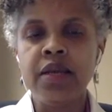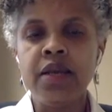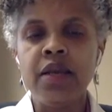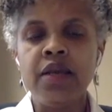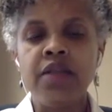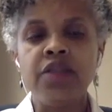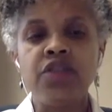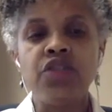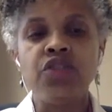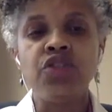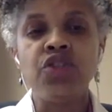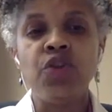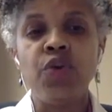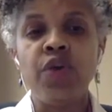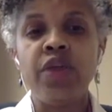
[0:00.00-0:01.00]
This is
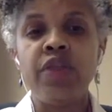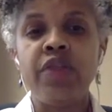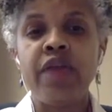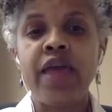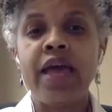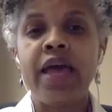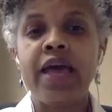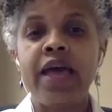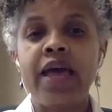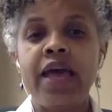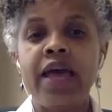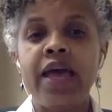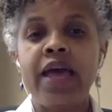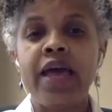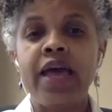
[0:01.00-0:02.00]
showing that
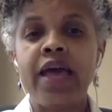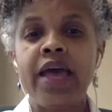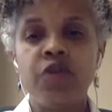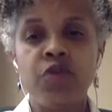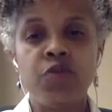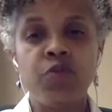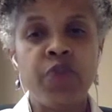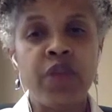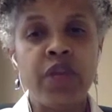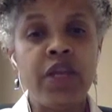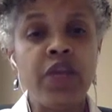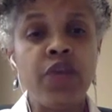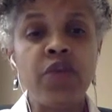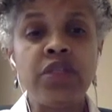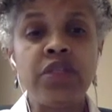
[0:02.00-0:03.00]
there have been
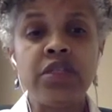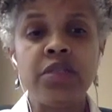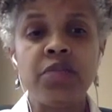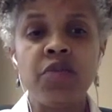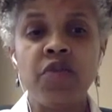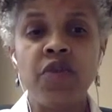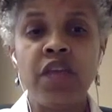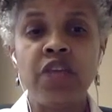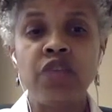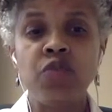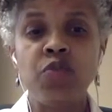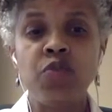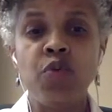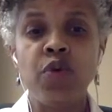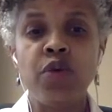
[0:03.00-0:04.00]
increasing number of case
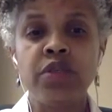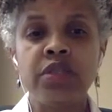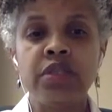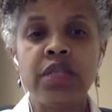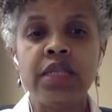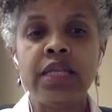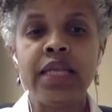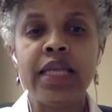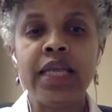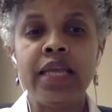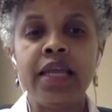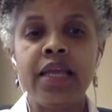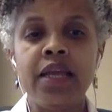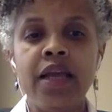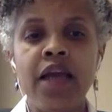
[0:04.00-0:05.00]
reports
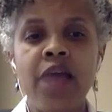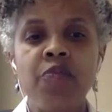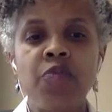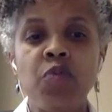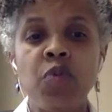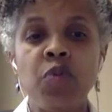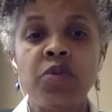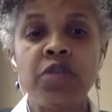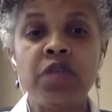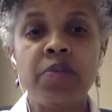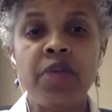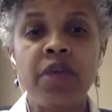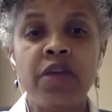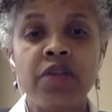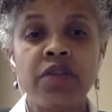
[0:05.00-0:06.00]
linking hypermobile
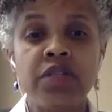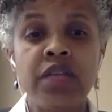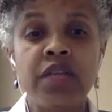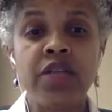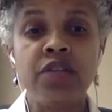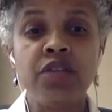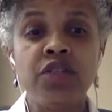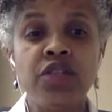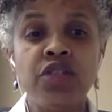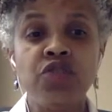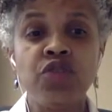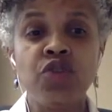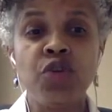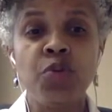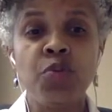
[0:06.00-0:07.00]
type Ehlers-Danlos
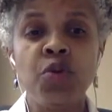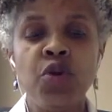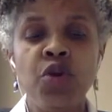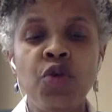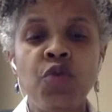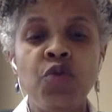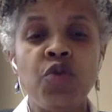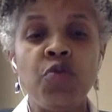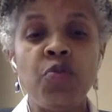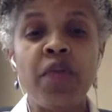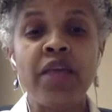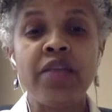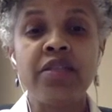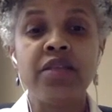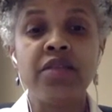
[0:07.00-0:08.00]
syndrome with
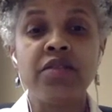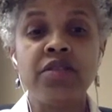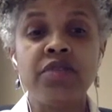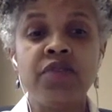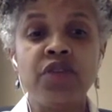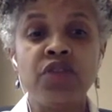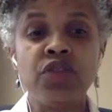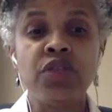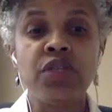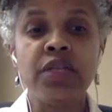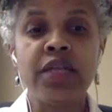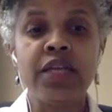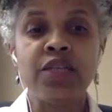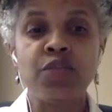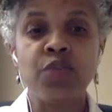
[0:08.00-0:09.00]
mast cell dysfunction,
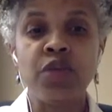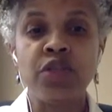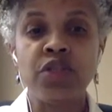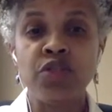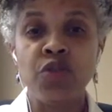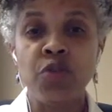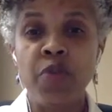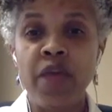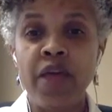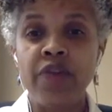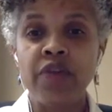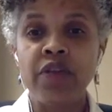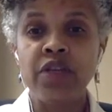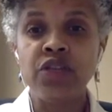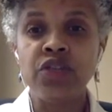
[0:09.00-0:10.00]
as well as
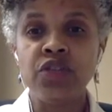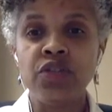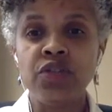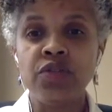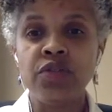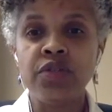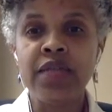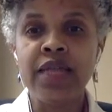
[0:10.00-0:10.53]
neuropathic issues.